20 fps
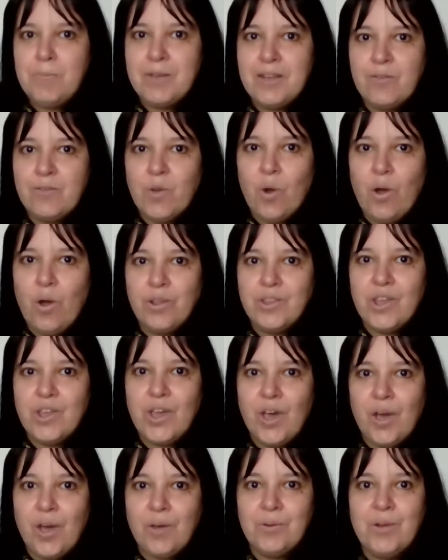have got on the
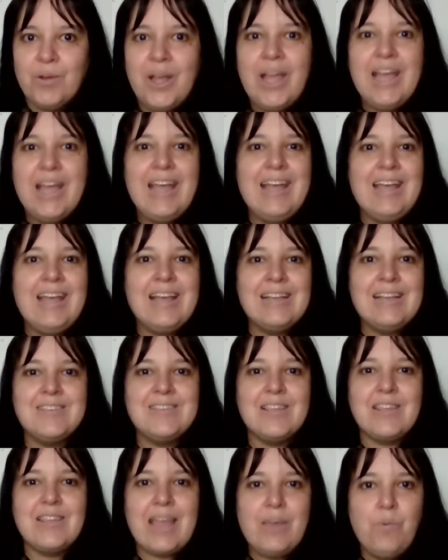go
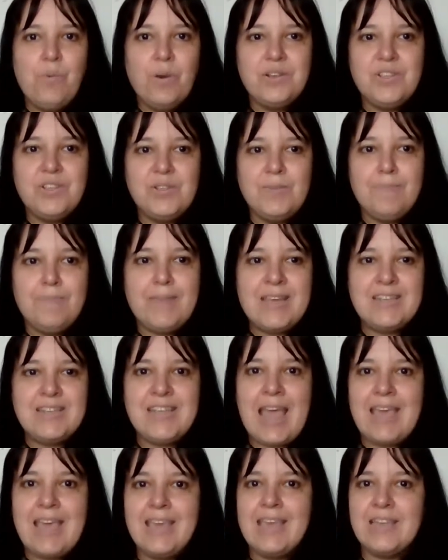is they want to be
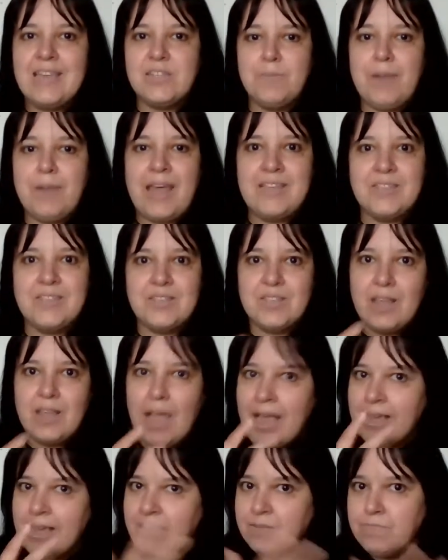taking it to places
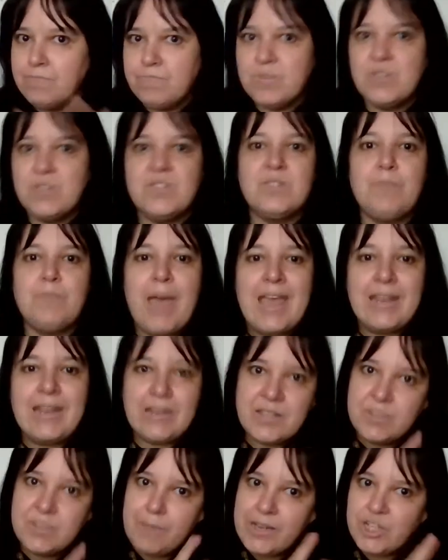like
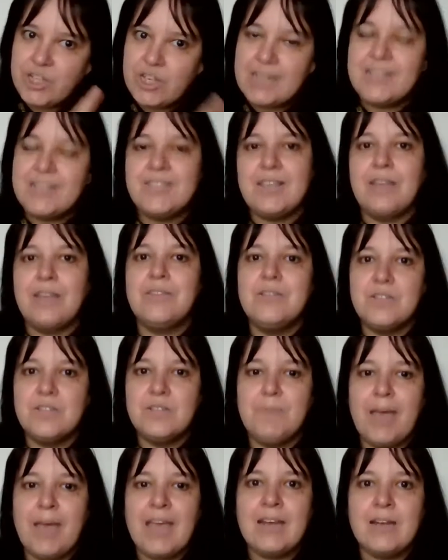Spain, especially southern
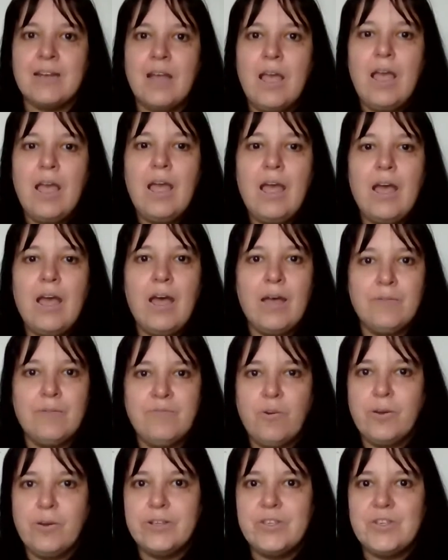Spain,
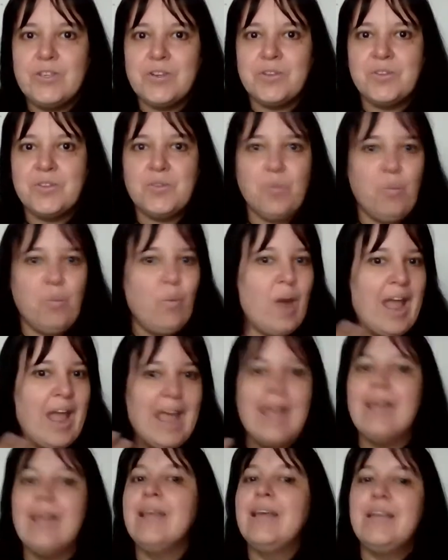for instance,
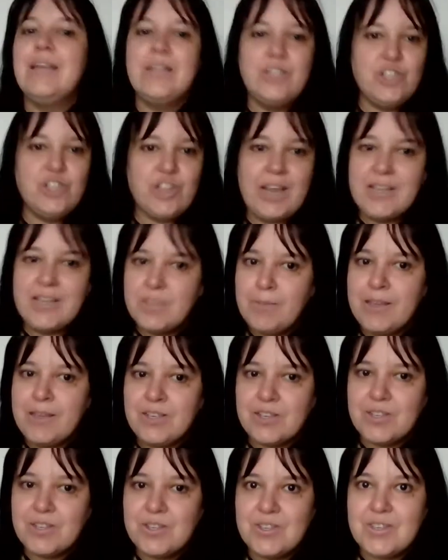where Shakespeare
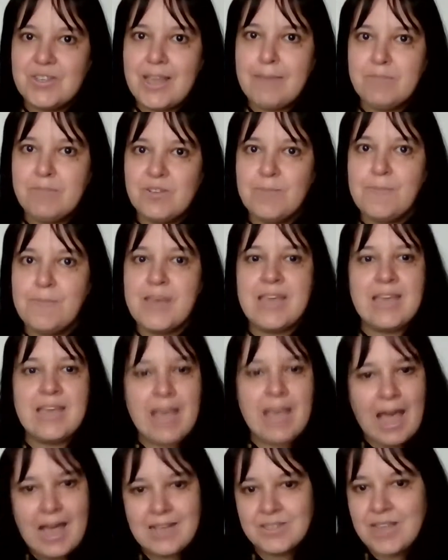doesn't seem to be
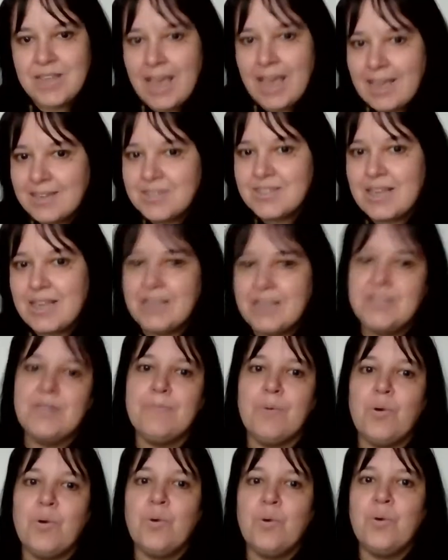as
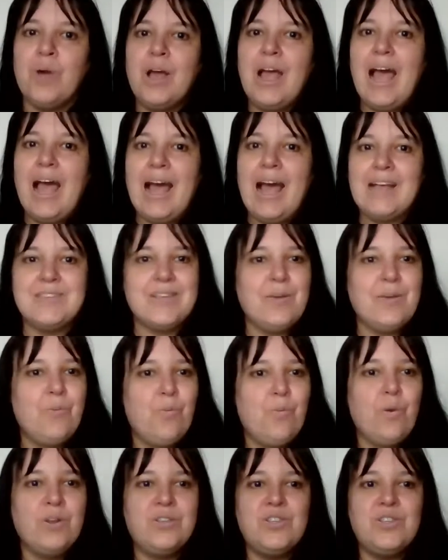accessible as it
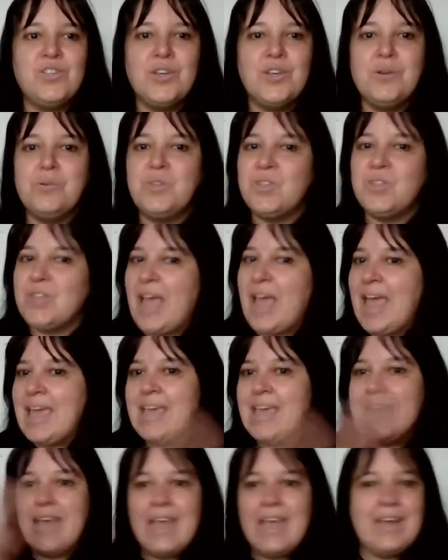would do,
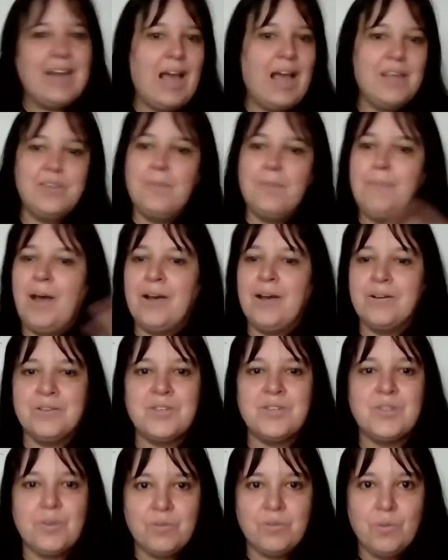say, in other
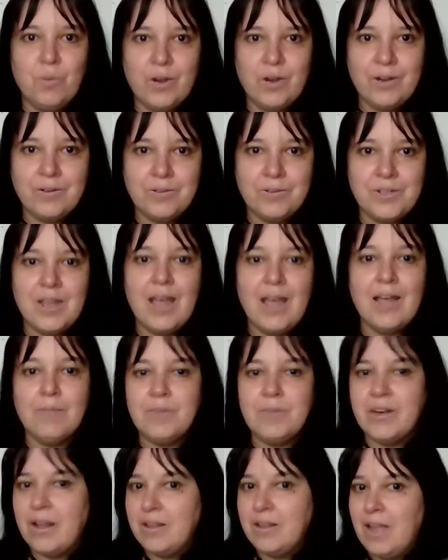parts of the world,
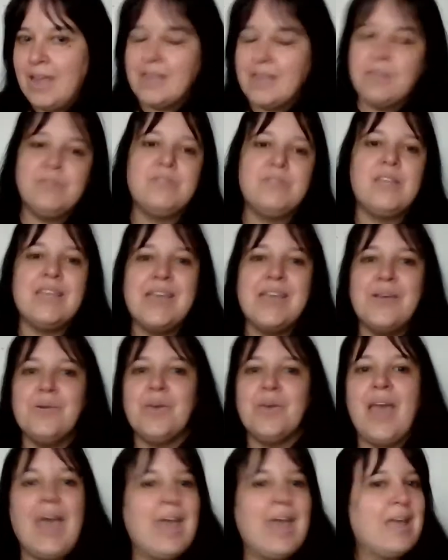like the
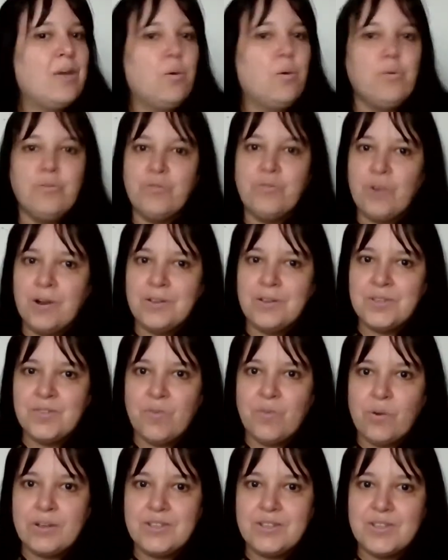UK or France,
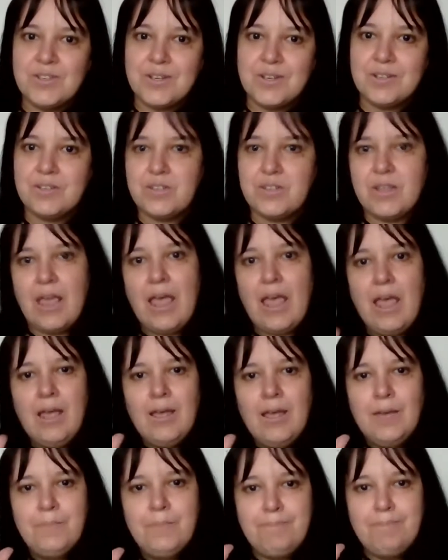for instance.
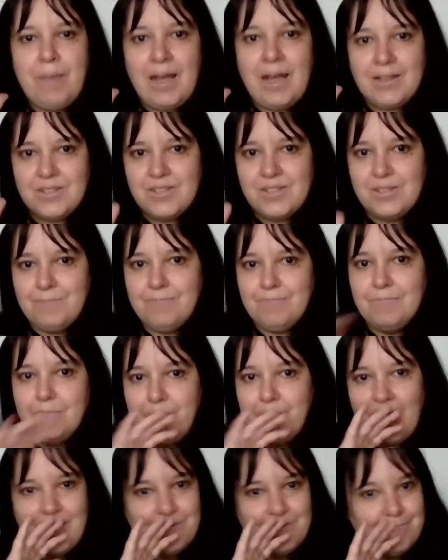But,
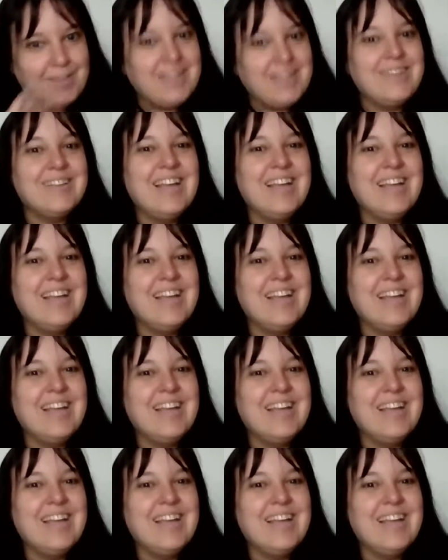pardon me,